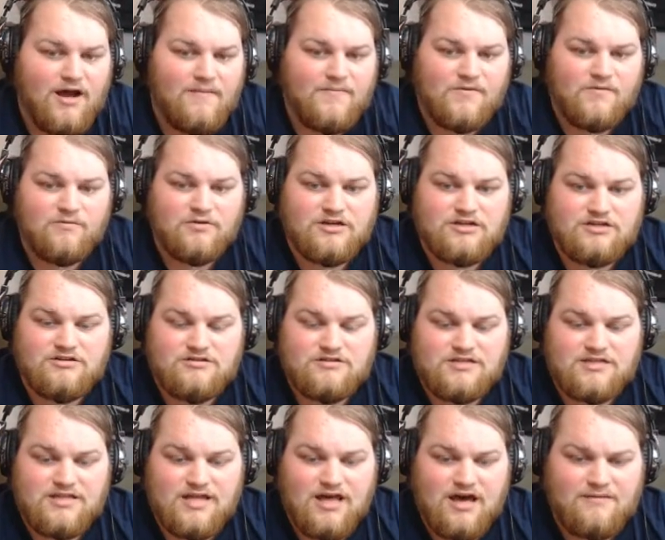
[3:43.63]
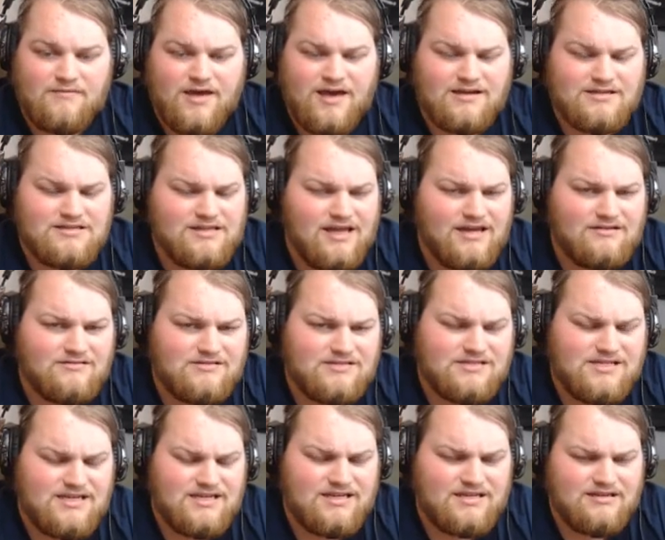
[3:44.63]
were introduced in the hobby.
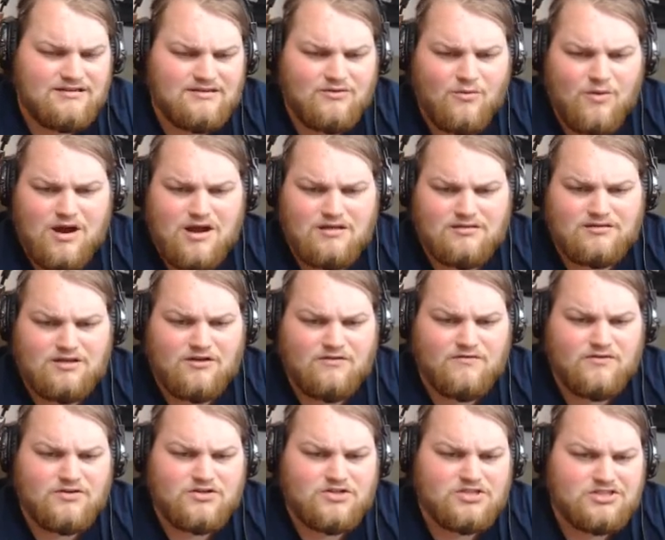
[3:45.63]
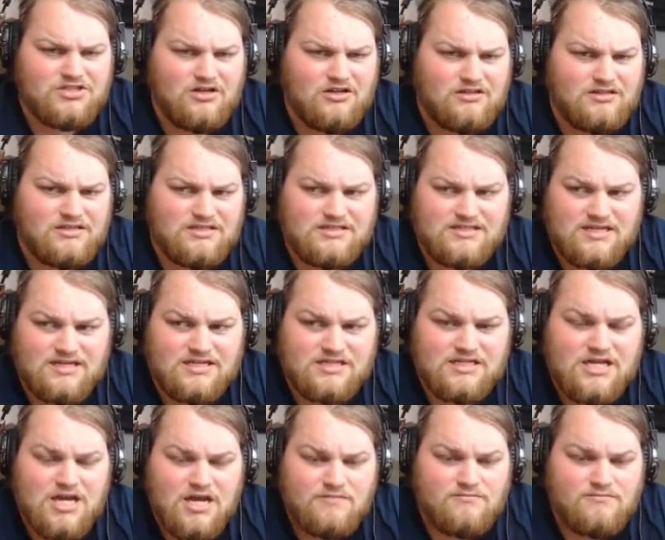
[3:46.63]
Axolotls in the wild are virtually all extinct,